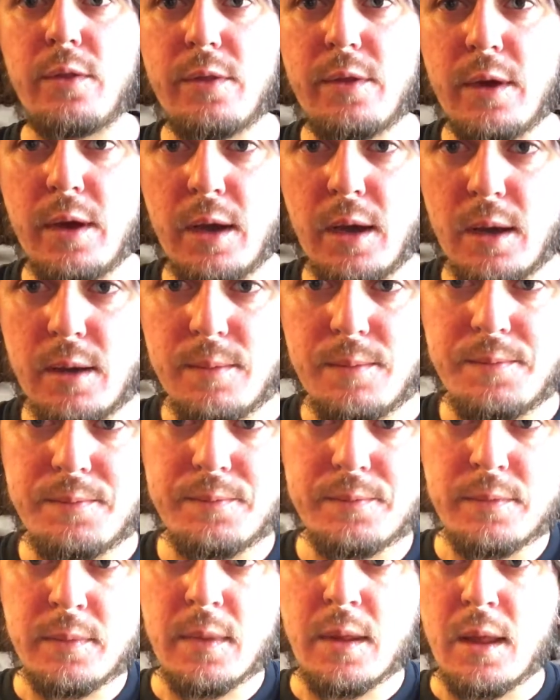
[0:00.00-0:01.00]
thing
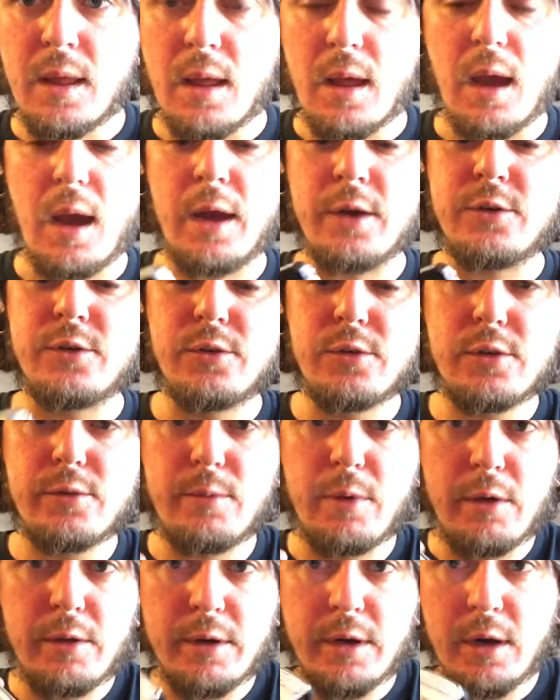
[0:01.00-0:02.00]
I do
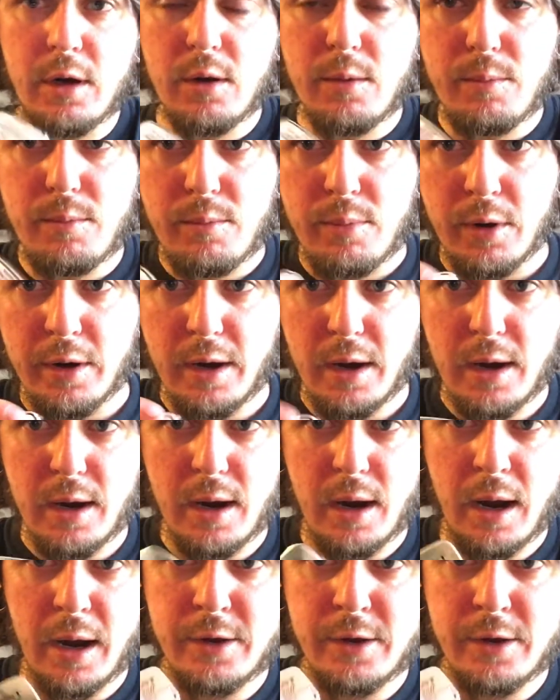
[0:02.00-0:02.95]
smell in here, but I